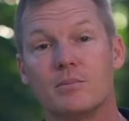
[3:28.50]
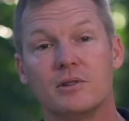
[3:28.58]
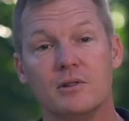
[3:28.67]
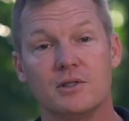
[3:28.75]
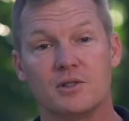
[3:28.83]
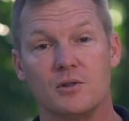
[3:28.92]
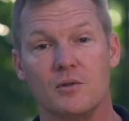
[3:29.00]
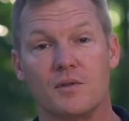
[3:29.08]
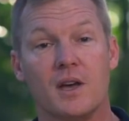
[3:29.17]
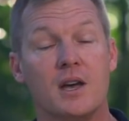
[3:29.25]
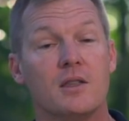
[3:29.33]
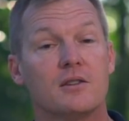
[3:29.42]
Bluetooth,
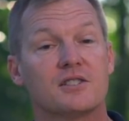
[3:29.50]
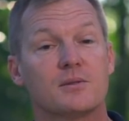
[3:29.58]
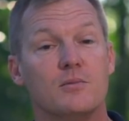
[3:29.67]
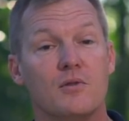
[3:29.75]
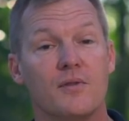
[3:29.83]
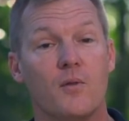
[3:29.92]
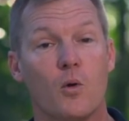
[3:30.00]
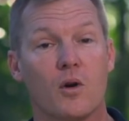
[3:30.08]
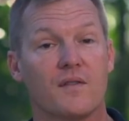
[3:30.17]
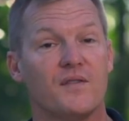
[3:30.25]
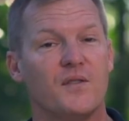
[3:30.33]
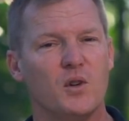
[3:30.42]
the Smooth
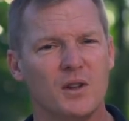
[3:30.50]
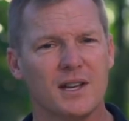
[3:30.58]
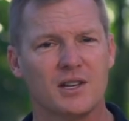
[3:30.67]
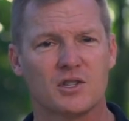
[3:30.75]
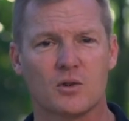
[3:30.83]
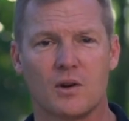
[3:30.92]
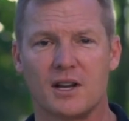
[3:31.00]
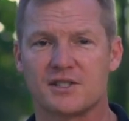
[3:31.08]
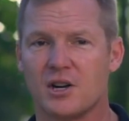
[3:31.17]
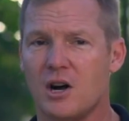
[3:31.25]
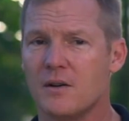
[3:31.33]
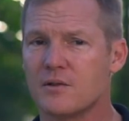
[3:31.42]
4 fully integrates
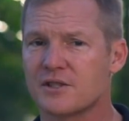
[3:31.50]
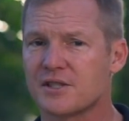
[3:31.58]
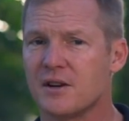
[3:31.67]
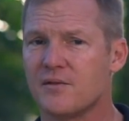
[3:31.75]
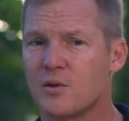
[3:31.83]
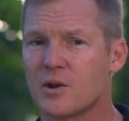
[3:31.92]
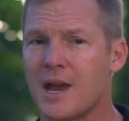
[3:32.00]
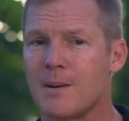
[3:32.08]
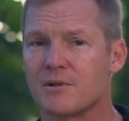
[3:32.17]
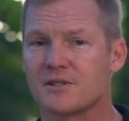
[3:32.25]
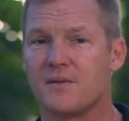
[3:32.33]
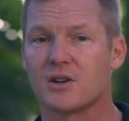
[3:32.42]
all of your cell phone
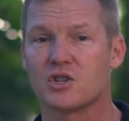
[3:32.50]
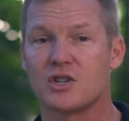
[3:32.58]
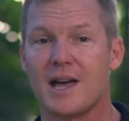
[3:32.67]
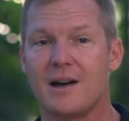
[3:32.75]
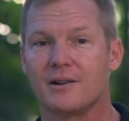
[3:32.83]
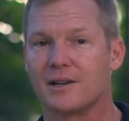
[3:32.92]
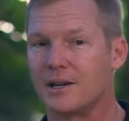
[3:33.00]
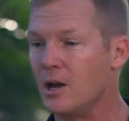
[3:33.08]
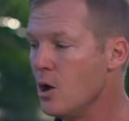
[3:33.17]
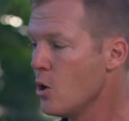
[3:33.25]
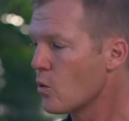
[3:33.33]
camera's functionality